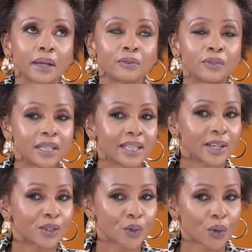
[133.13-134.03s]
I really
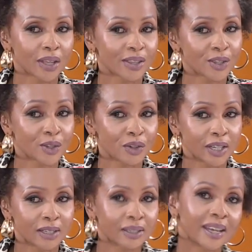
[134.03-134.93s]
enjoy the
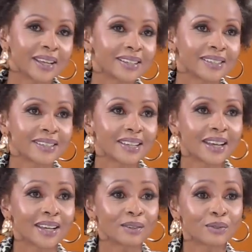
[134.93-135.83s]
screen. And
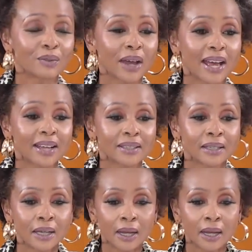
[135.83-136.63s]
I had...